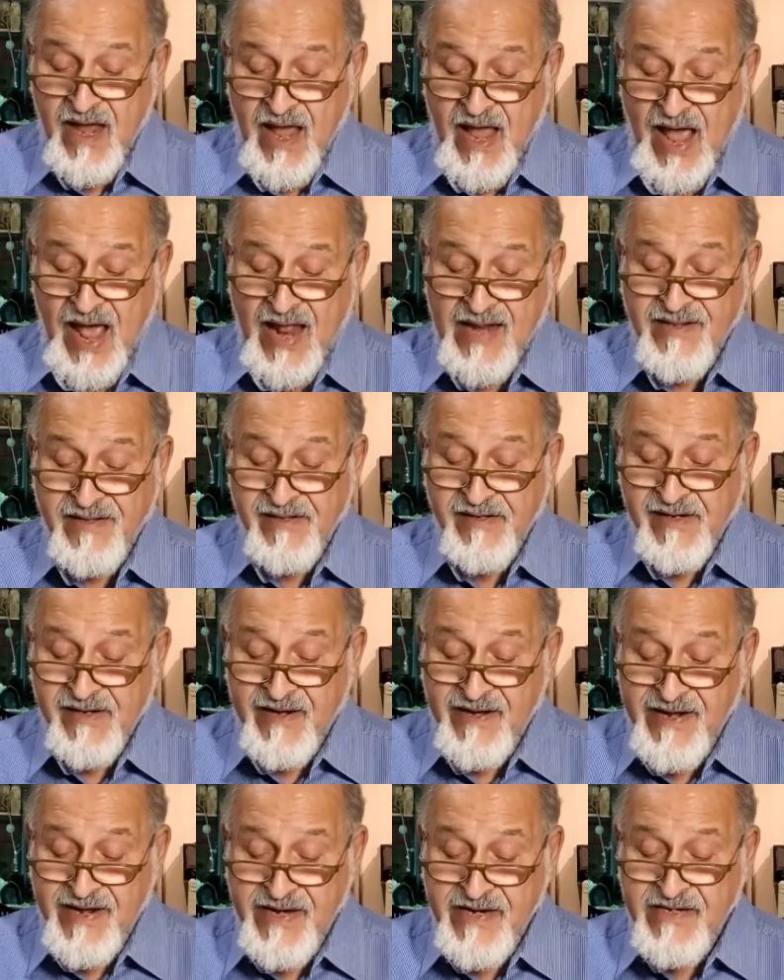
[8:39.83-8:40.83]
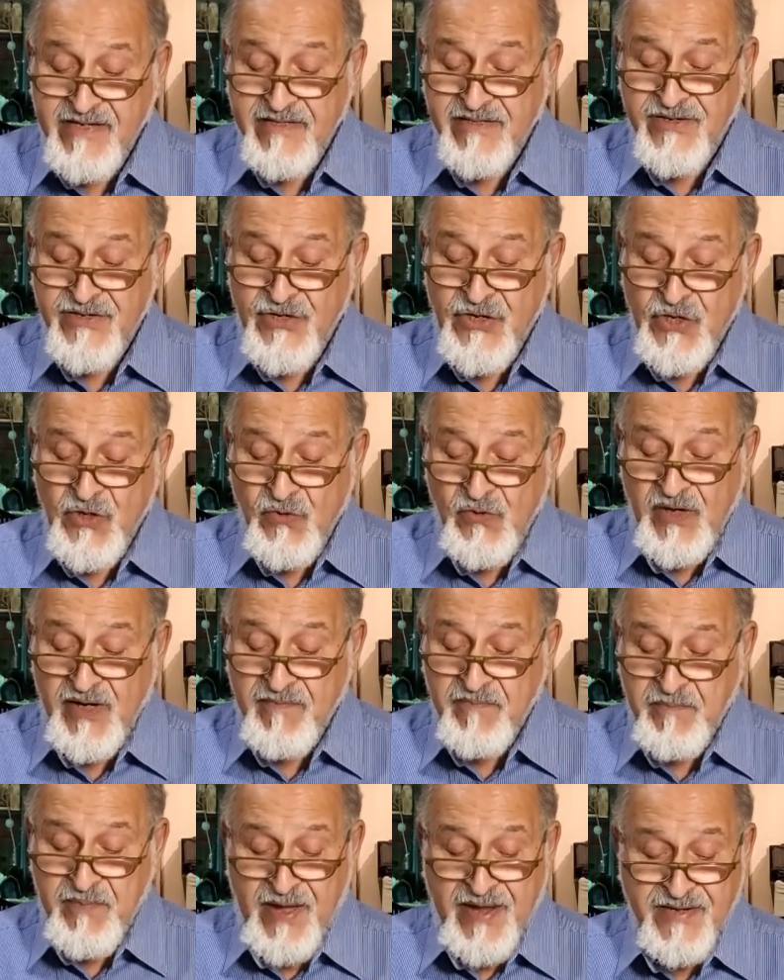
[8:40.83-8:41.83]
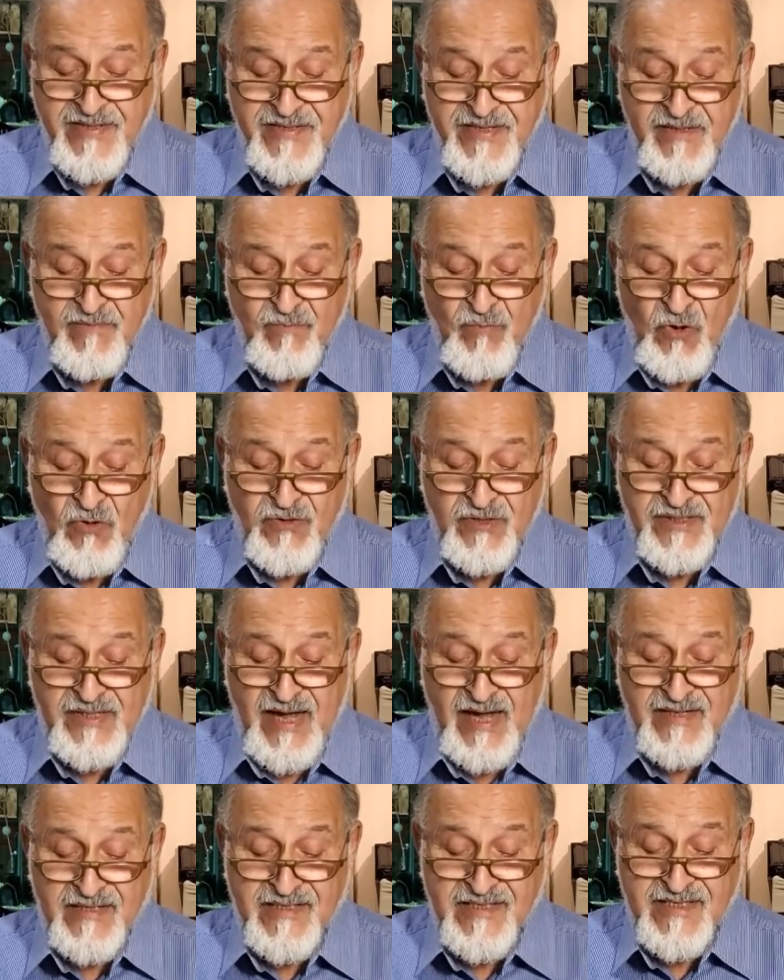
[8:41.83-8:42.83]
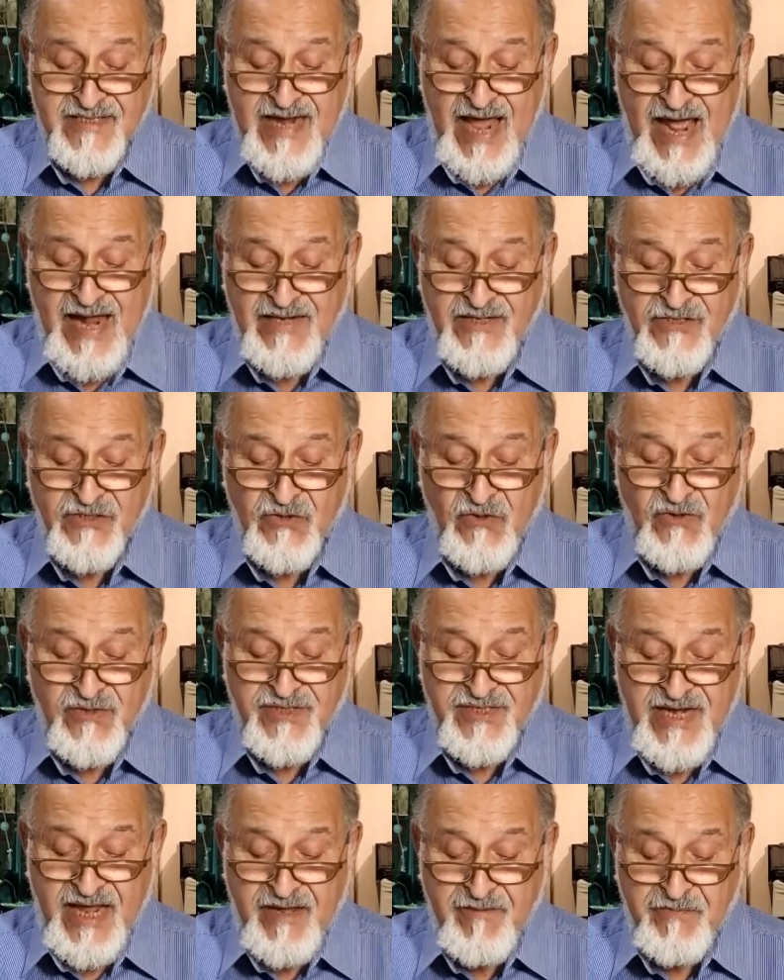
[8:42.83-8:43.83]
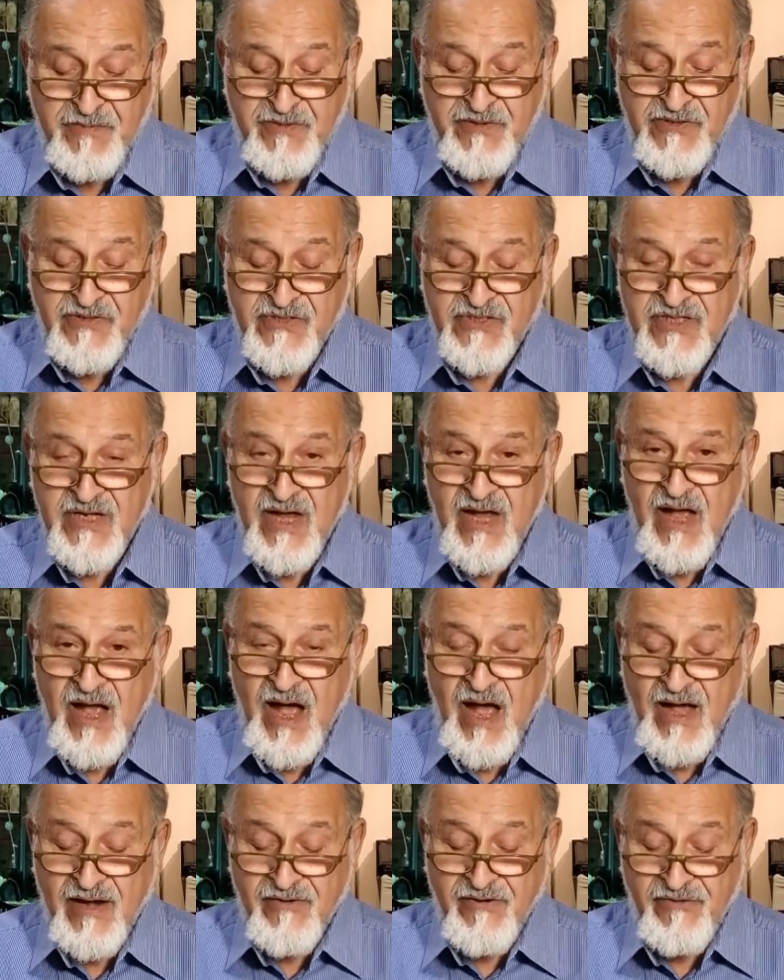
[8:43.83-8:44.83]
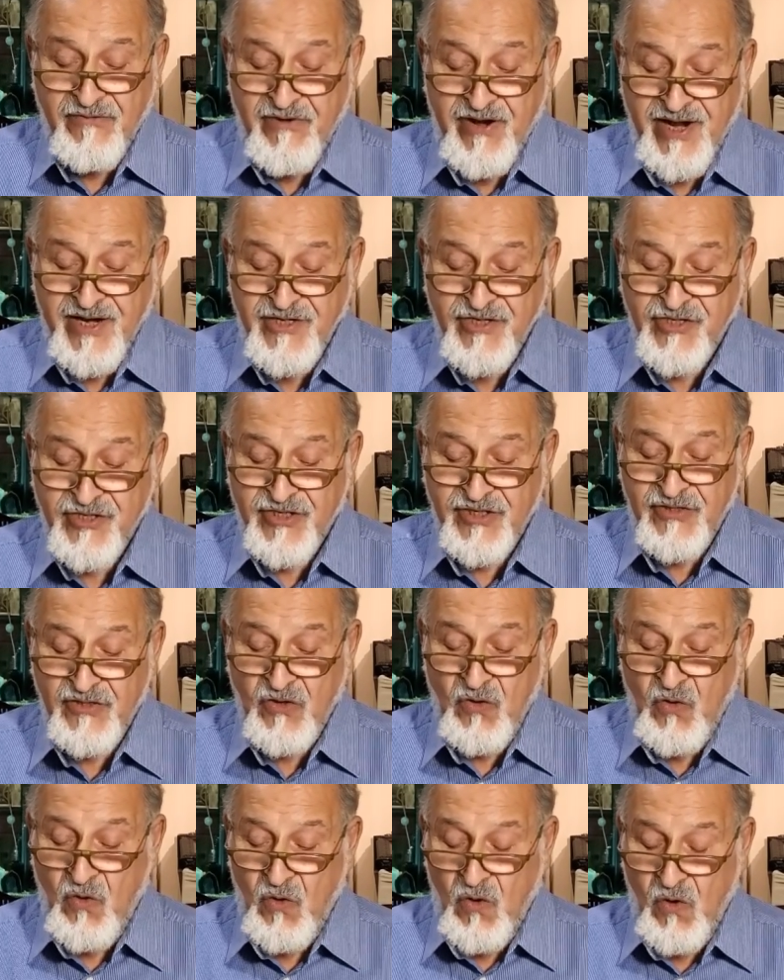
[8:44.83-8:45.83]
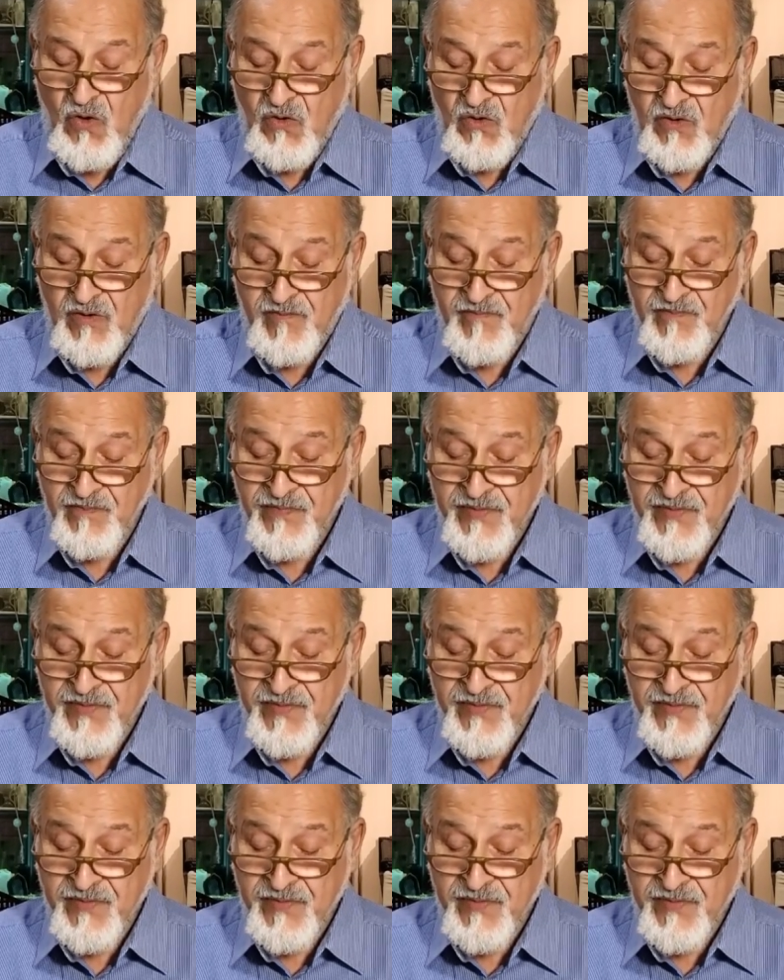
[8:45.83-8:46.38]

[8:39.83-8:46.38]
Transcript: and the clean, newly painted MUKTAD stands or tables are arranged in the hall.